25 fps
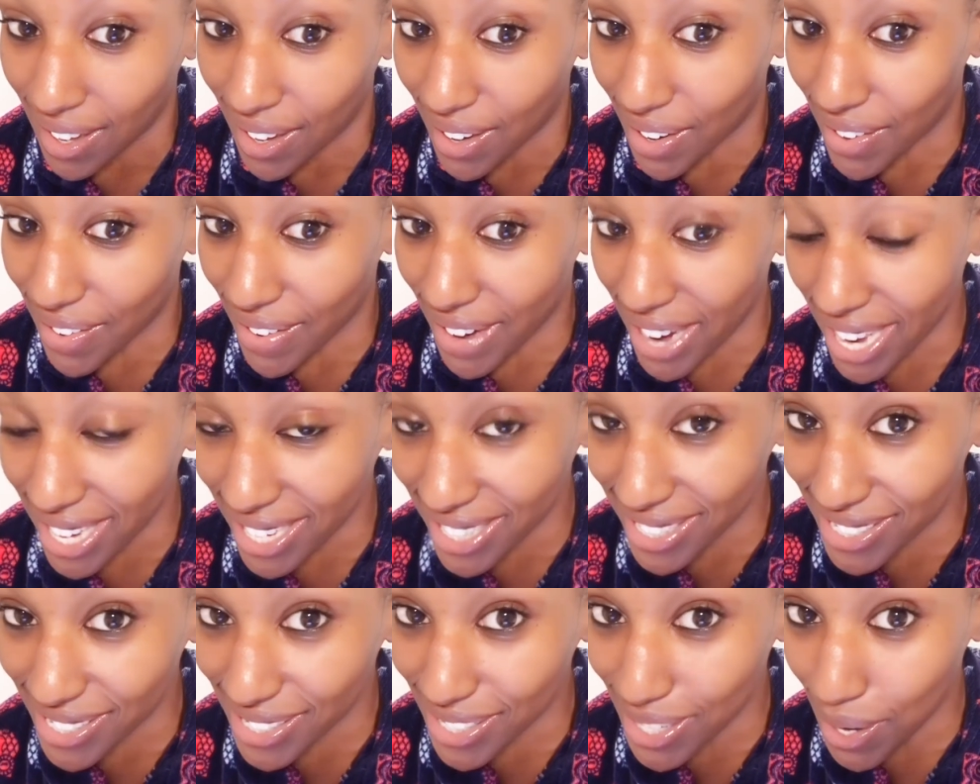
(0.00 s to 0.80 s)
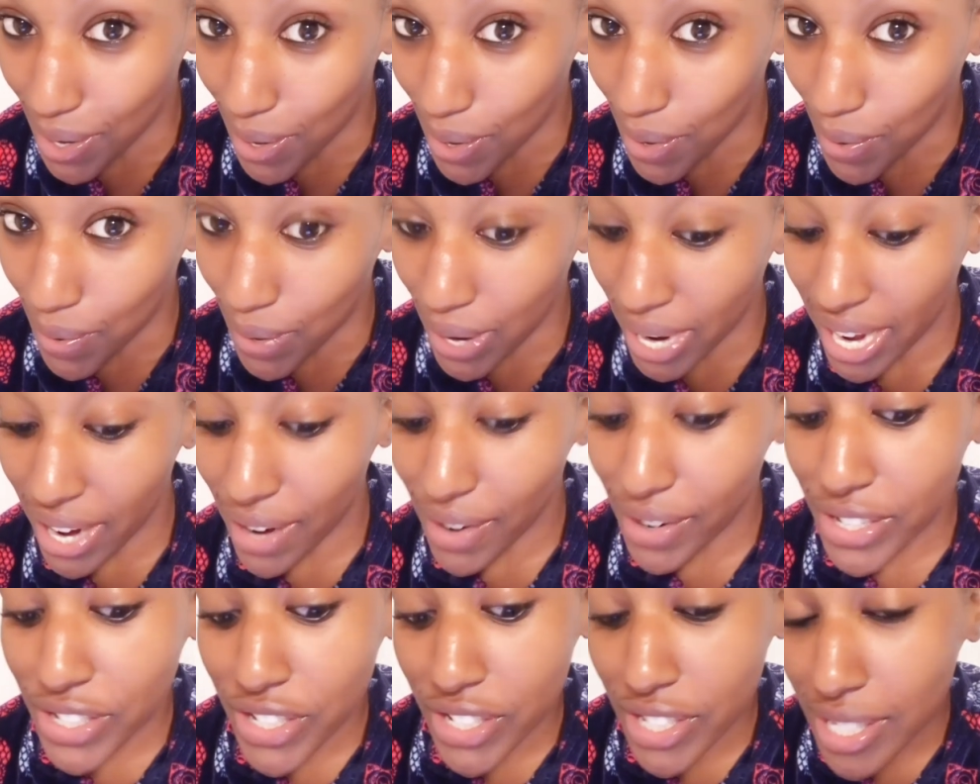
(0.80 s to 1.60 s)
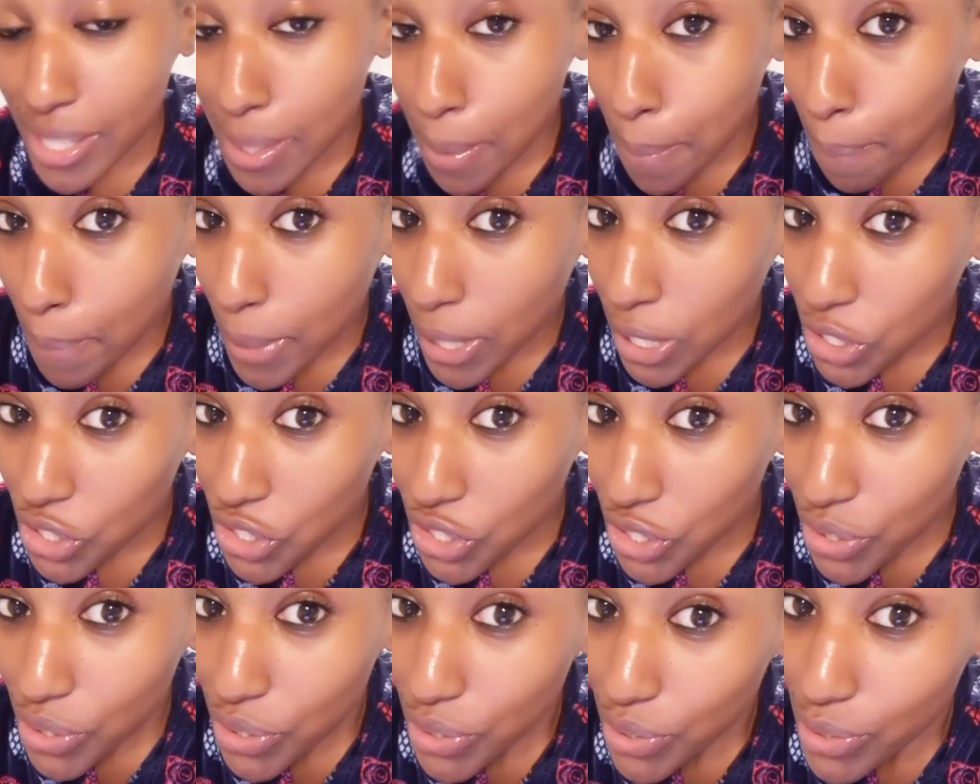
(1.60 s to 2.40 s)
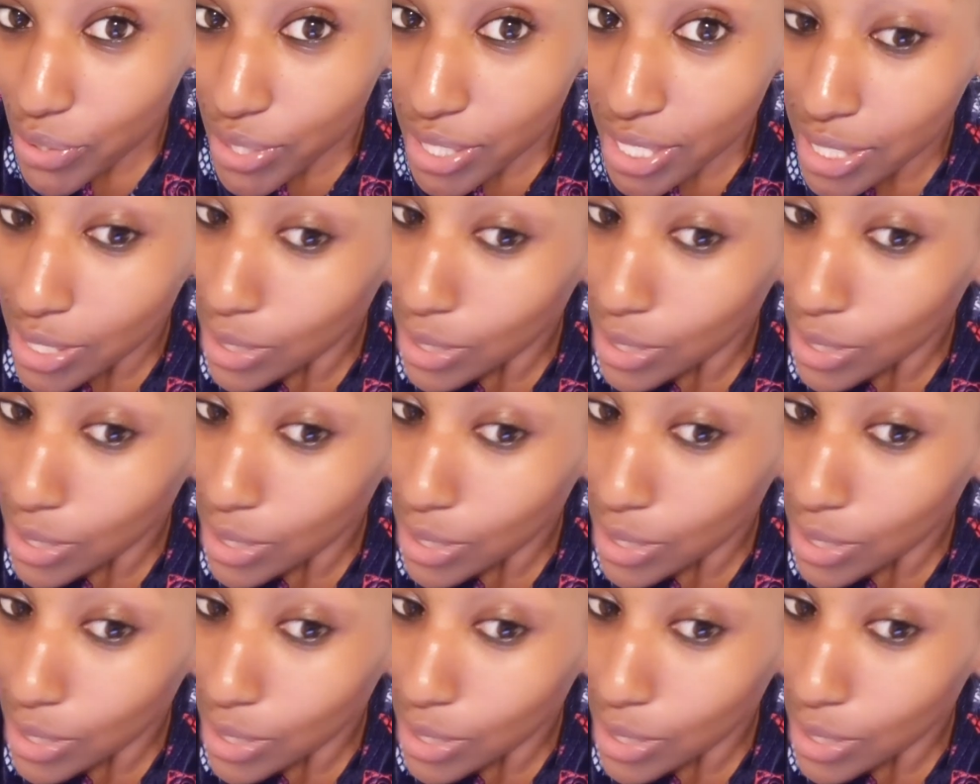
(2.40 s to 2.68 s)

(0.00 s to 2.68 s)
All right, so here are just some pictures